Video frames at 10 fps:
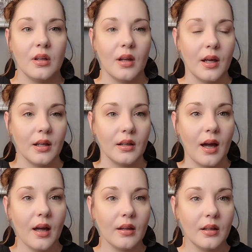like
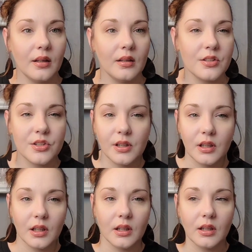Ali,
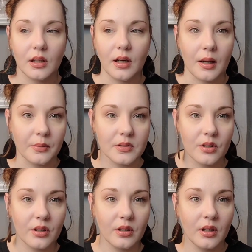Shein, and
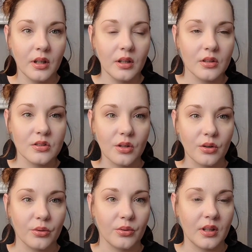Amazon.
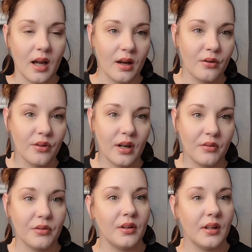So now that
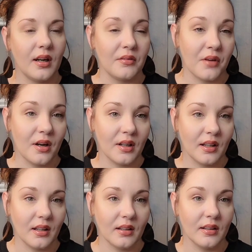I feel like I've
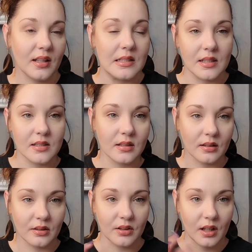gotten a
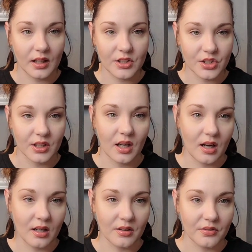decent little collection
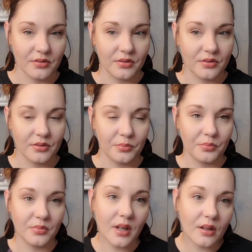of
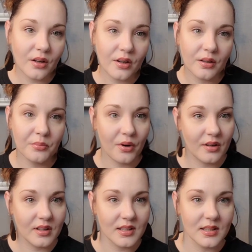nail art and
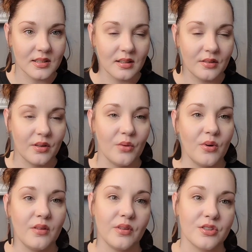products and stuff, I
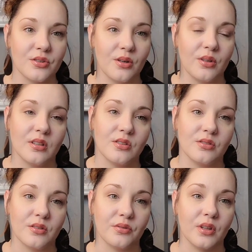want to venture out
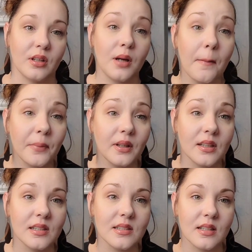into different
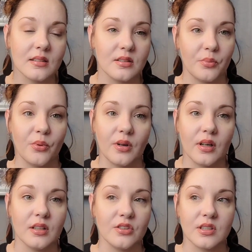companies and
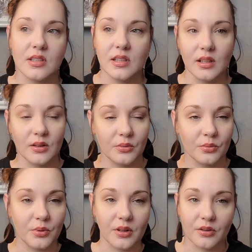support and just see
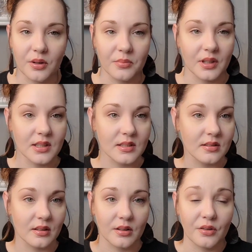what other
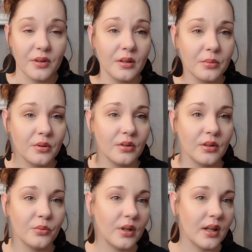companies are available
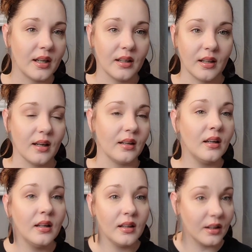and what I can get
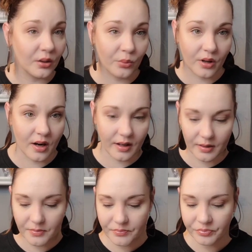here where I
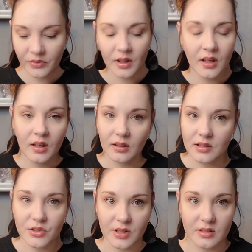am.
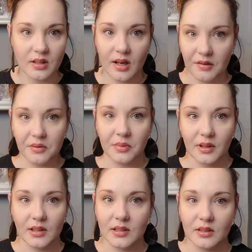Because trust, not
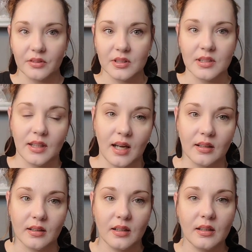everybody delivers to
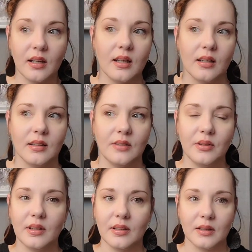Canada, and
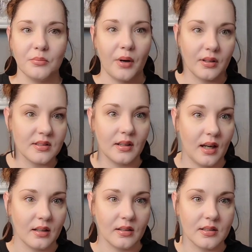even in parts of
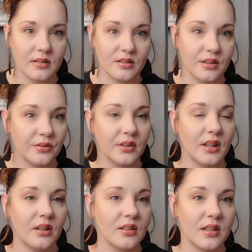Canada, still different,
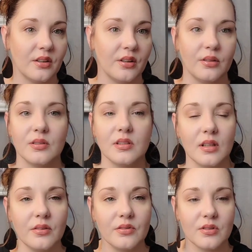like Ontario and
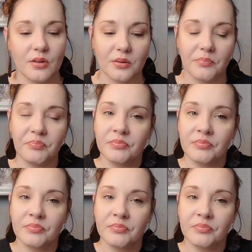stuff. So